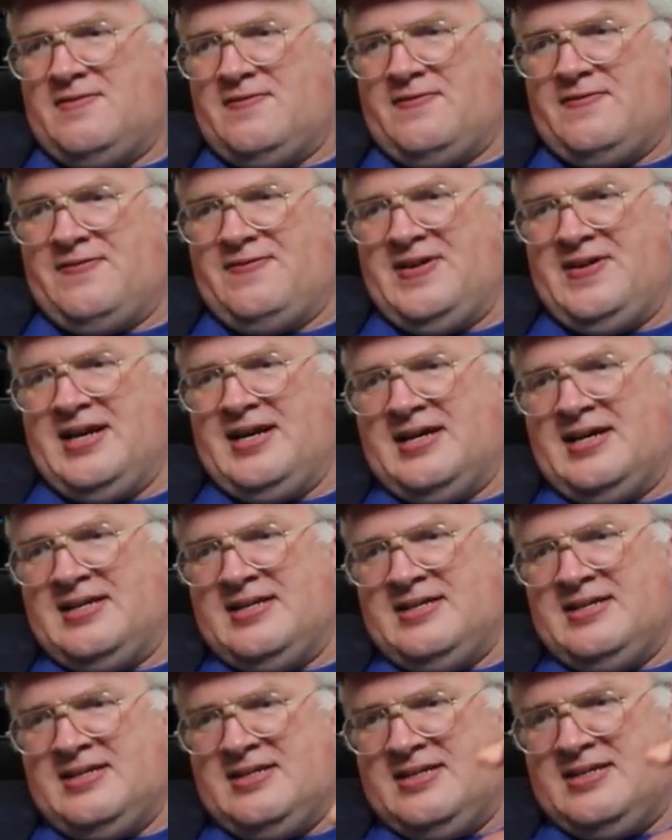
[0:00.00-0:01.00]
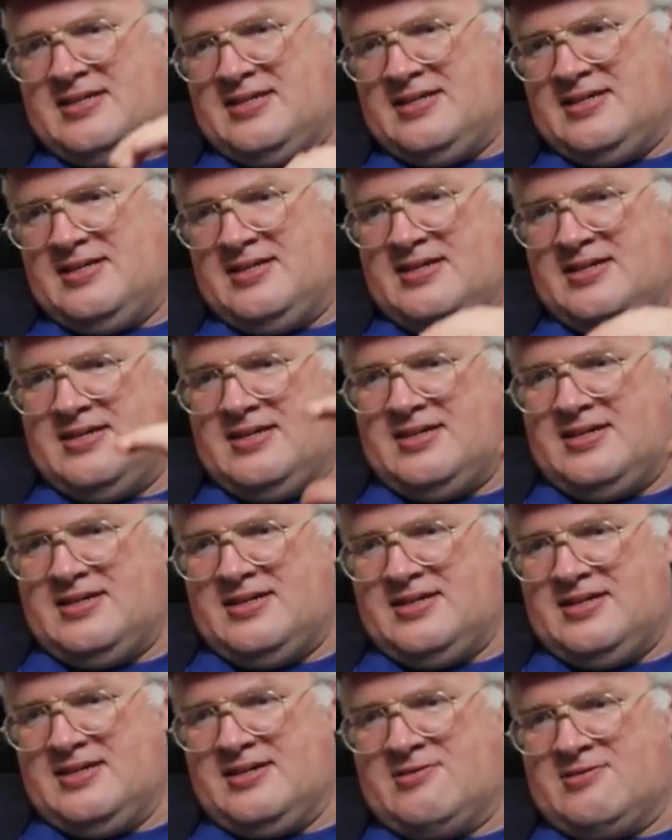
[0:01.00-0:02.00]
Finland's
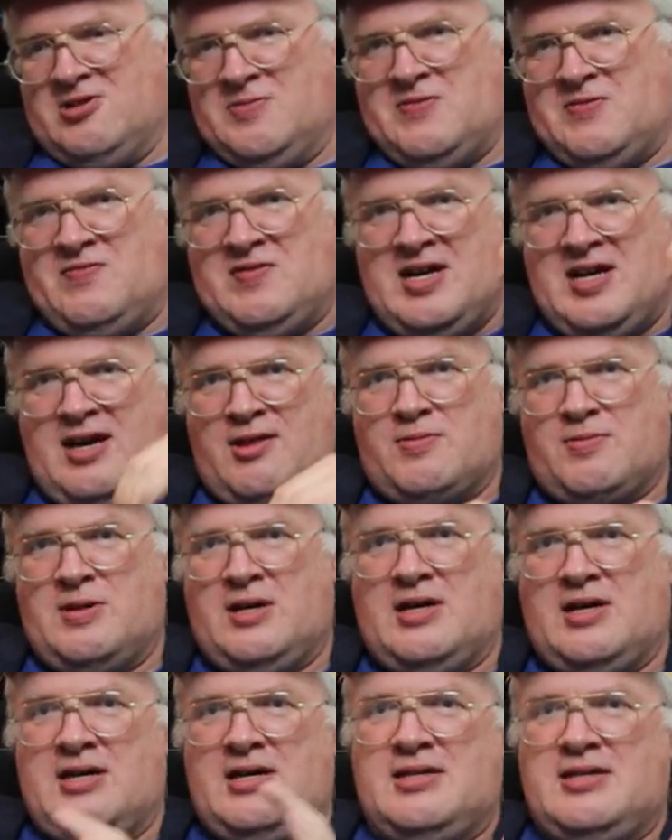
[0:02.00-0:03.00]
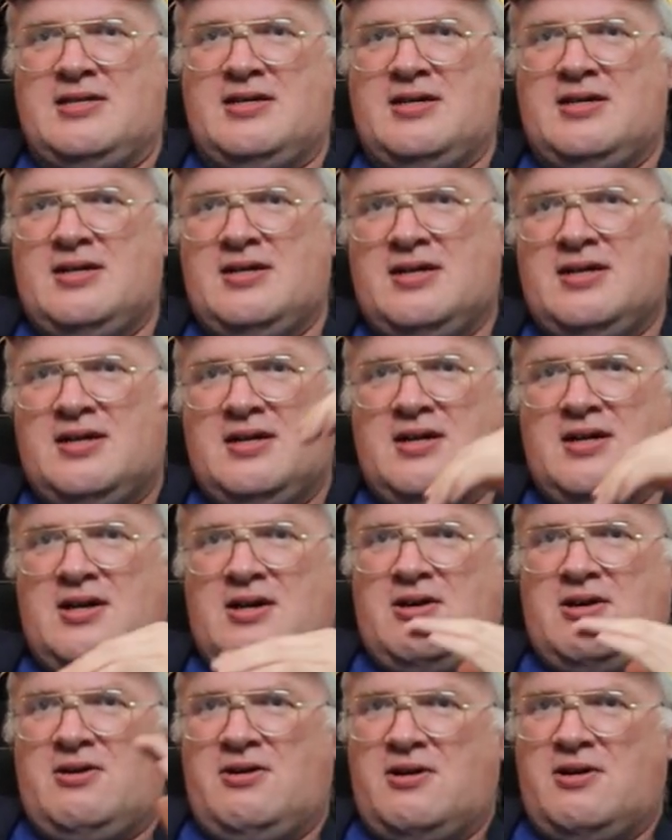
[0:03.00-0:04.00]
group of death ride
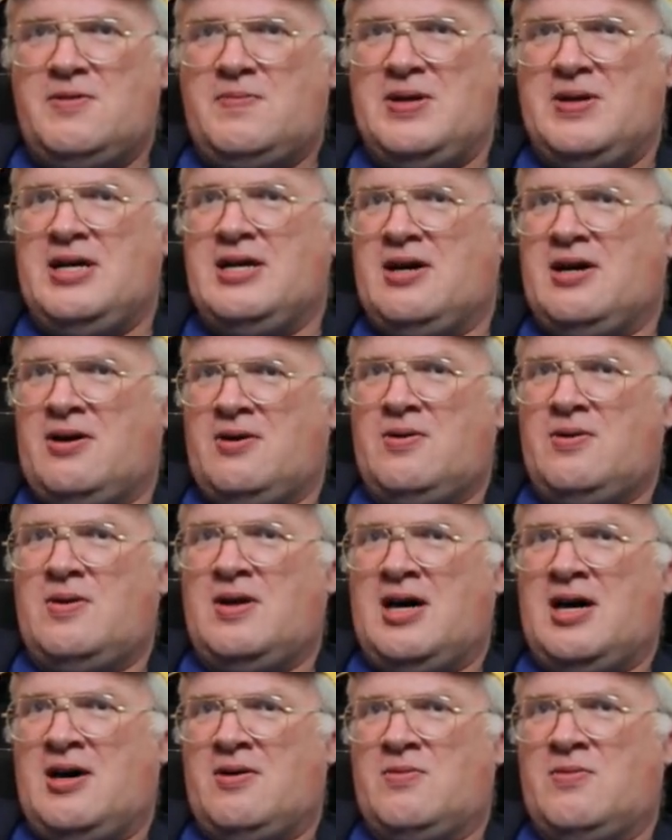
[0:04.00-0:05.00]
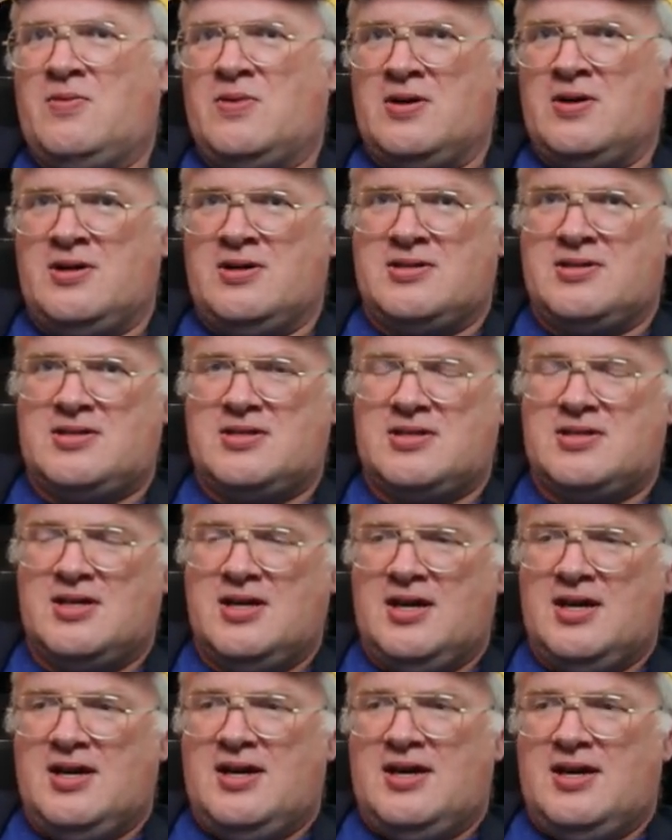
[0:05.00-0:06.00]
could be a whole lot worse.
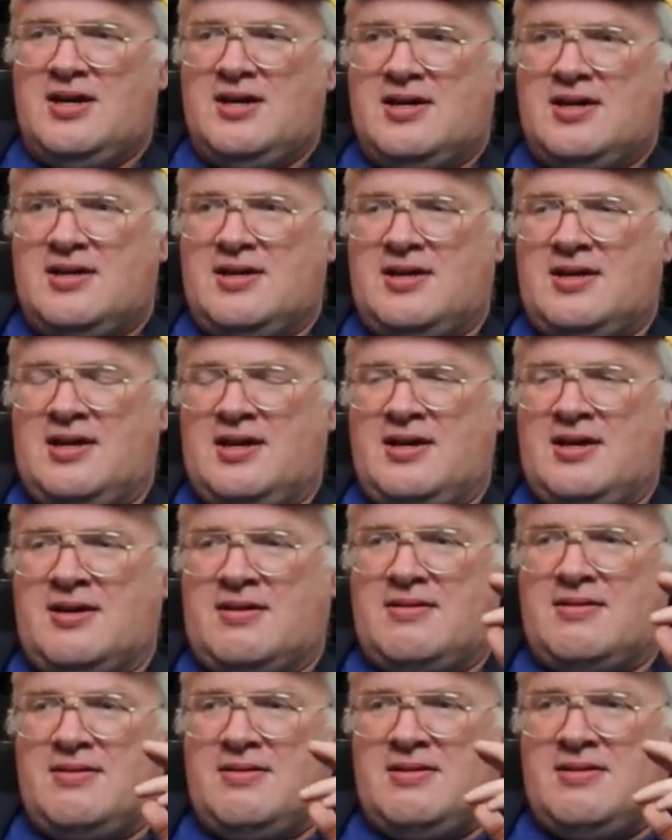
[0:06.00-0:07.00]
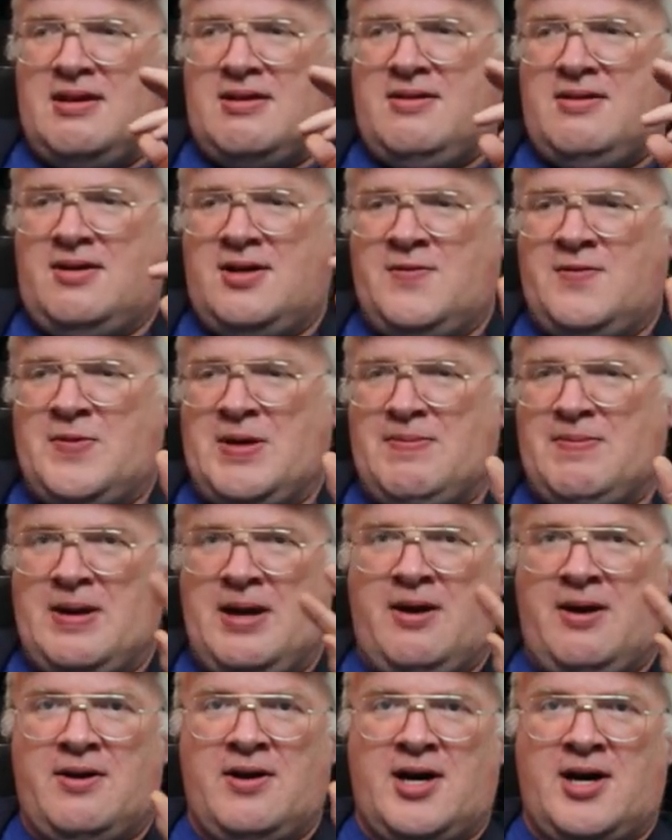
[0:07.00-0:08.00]
Like they could have been
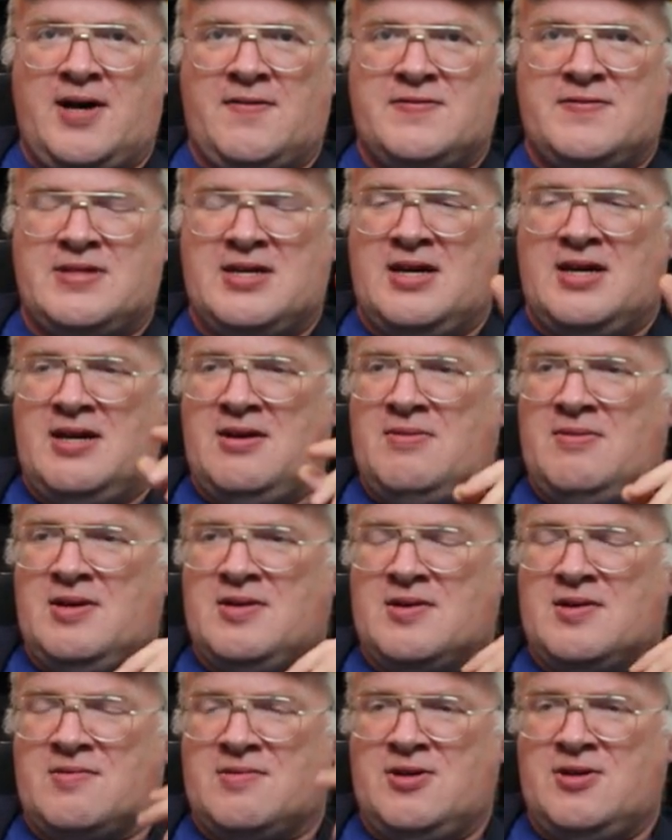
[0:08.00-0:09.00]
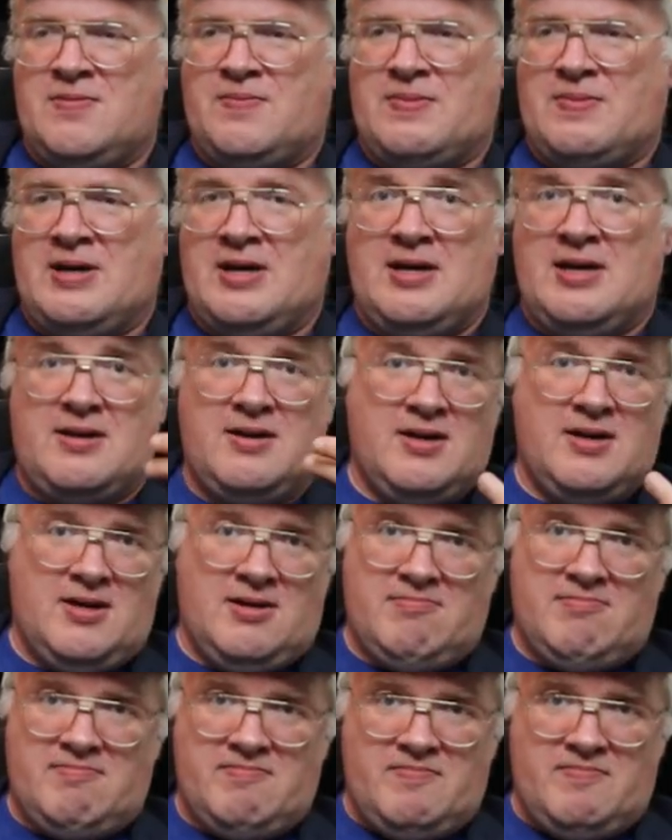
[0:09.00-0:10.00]
paired off say with a group like
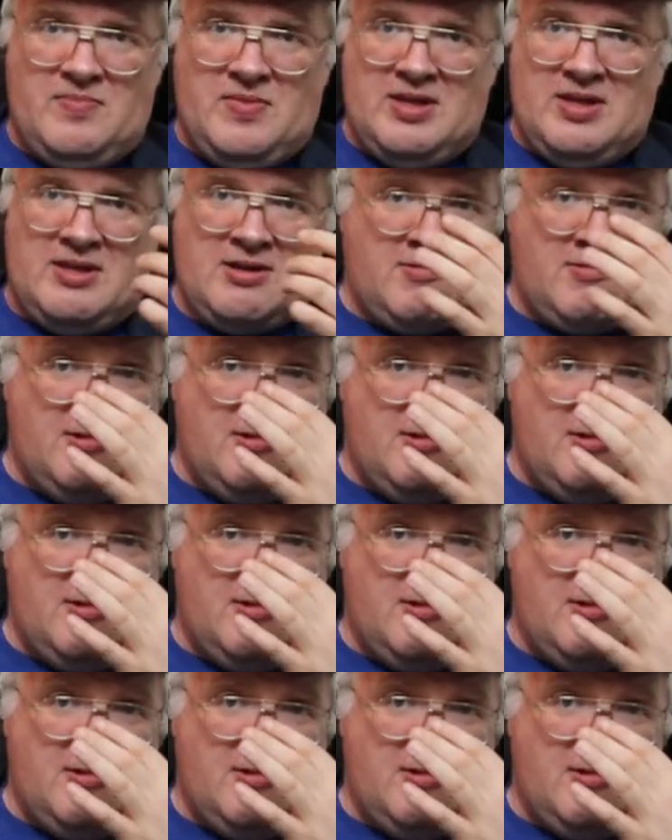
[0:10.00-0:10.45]
the